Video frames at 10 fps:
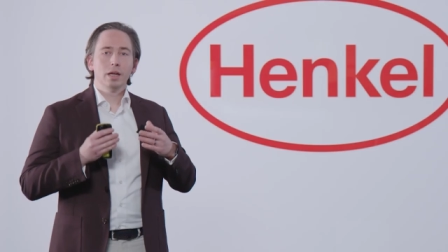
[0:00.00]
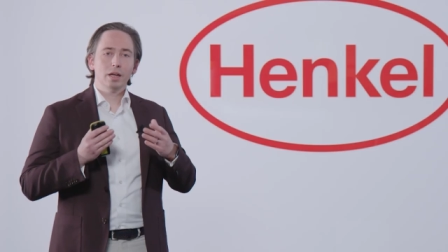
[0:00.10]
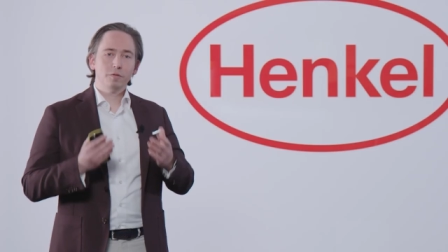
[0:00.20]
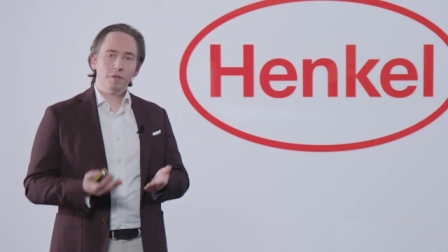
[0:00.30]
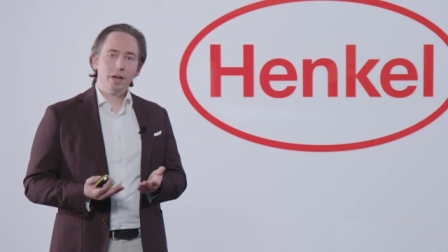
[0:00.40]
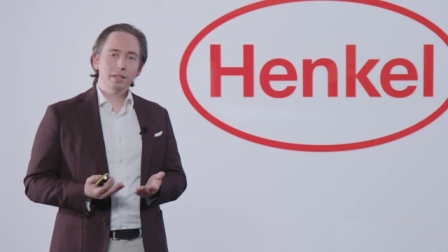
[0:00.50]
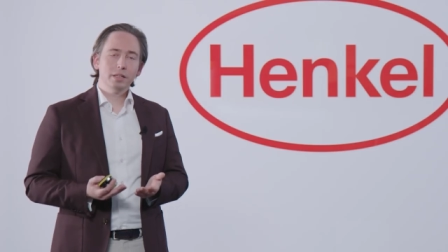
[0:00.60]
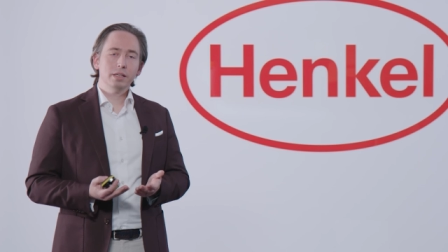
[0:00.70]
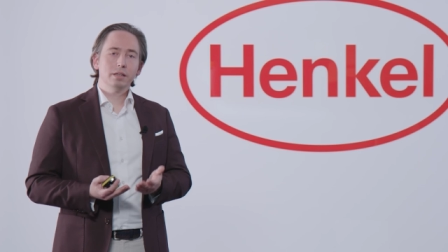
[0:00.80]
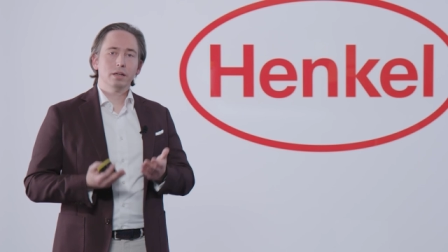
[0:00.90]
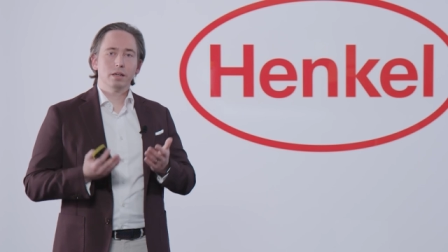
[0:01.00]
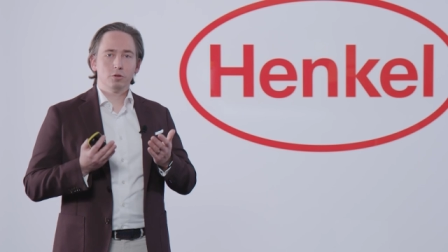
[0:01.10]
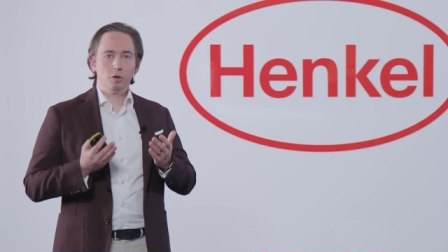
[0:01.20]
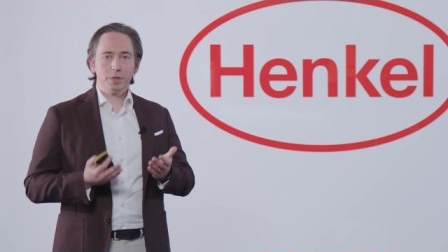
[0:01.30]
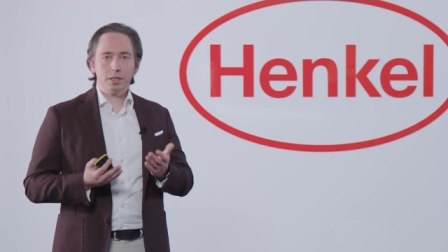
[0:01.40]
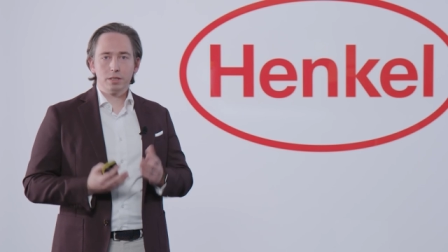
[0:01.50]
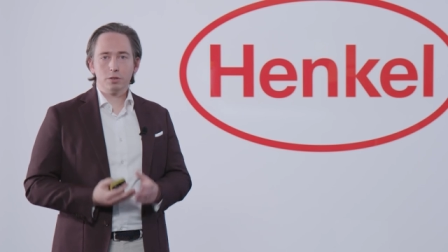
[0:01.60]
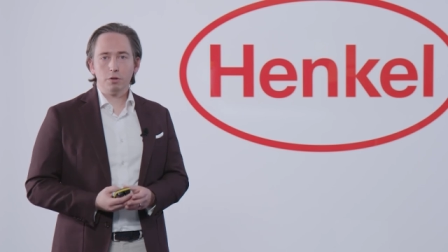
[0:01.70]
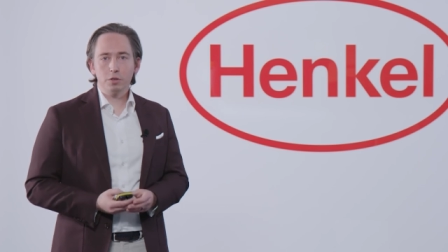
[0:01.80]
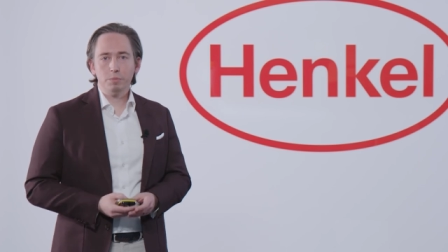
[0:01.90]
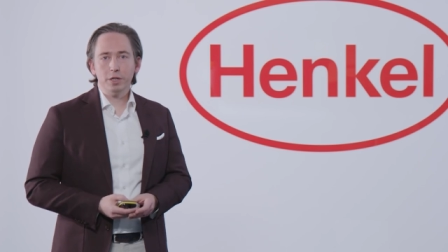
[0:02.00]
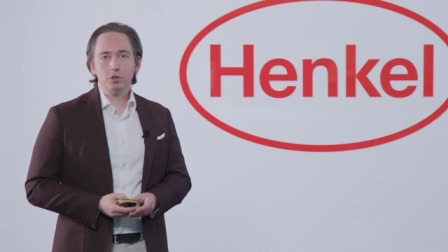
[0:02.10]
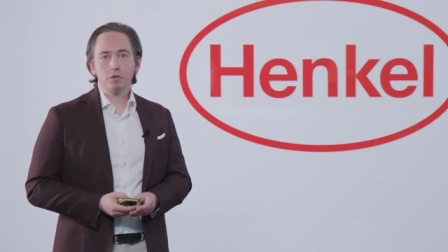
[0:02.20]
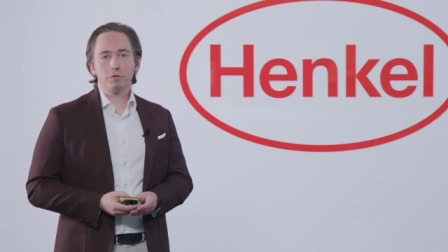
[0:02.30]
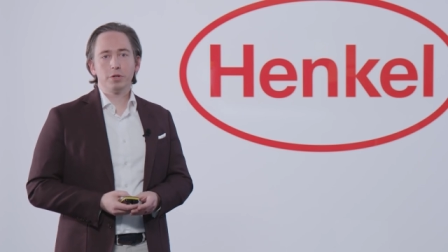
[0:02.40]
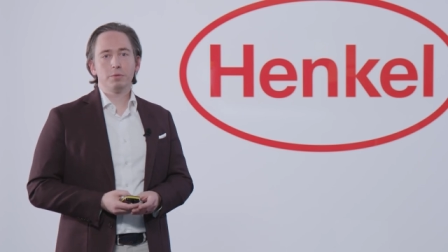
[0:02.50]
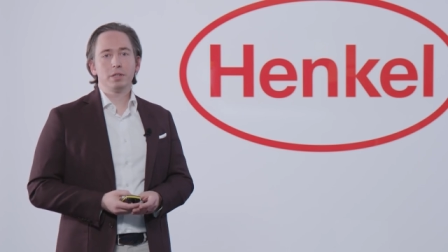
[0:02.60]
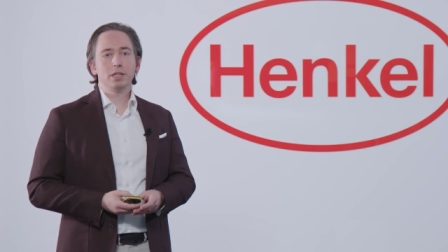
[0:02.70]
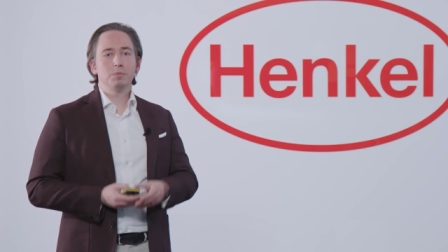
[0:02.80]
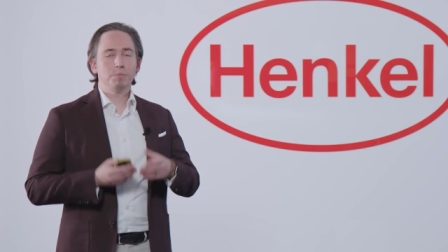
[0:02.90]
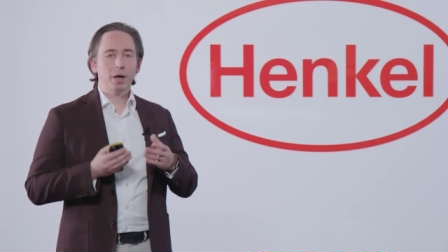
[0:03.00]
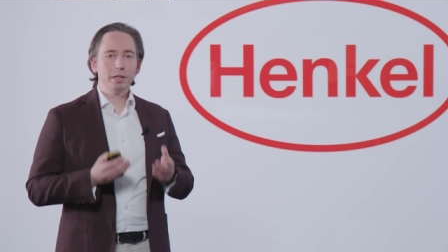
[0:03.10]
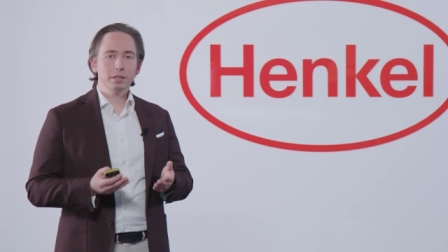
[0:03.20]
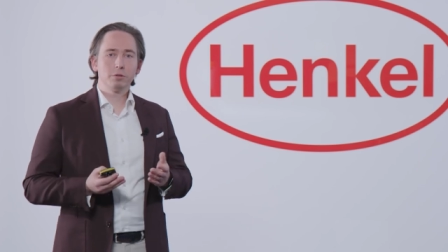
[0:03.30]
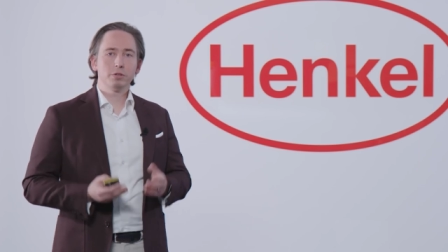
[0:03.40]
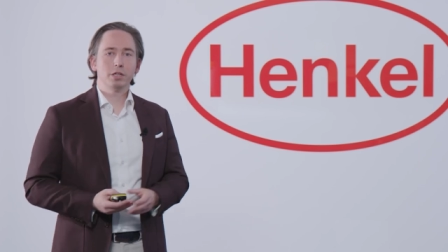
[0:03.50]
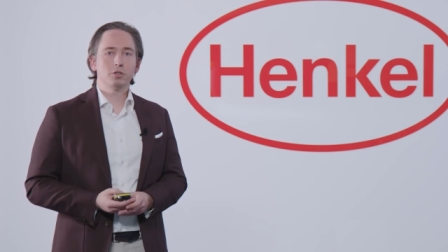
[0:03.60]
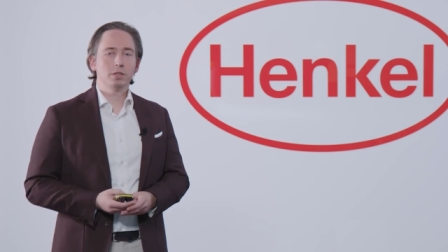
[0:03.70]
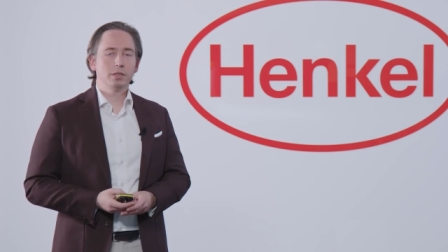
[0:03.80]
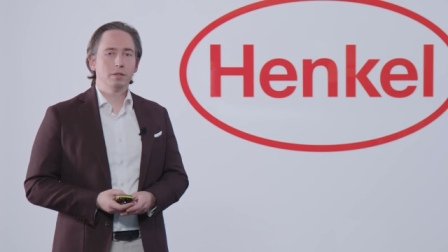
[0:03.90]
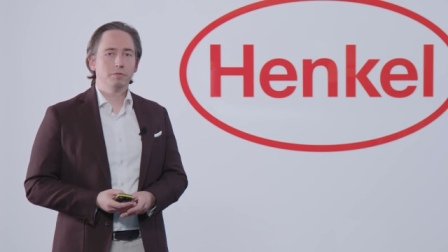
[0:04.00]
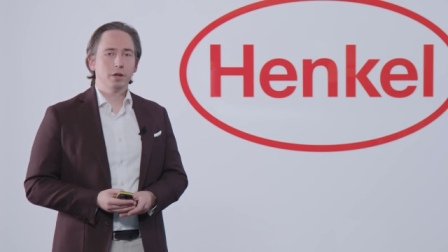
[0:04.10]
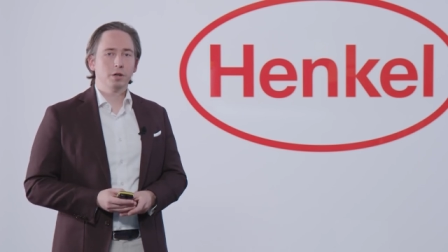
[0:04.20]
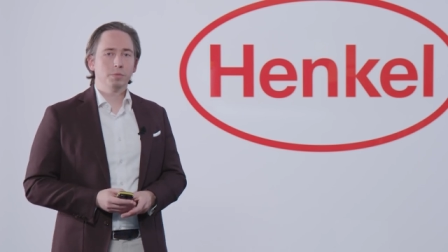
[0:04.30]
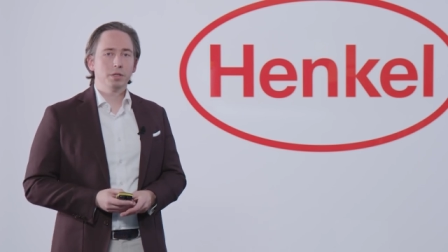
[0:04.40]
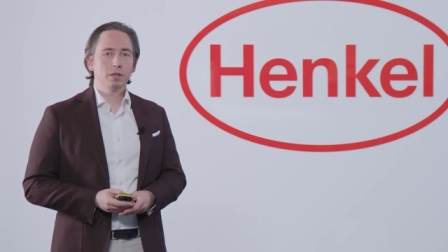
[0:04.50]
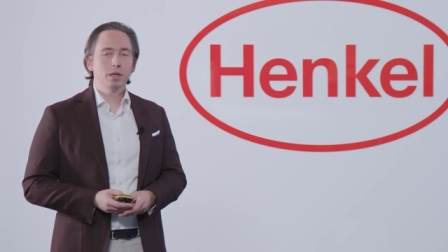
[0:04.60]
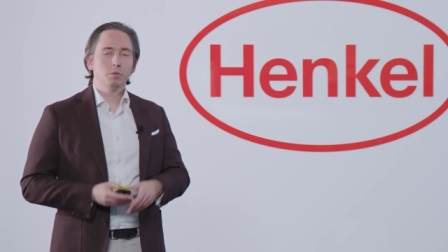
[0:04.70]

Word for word: And finally, a topic that is also mentioned frequently, biodegradation in the environment.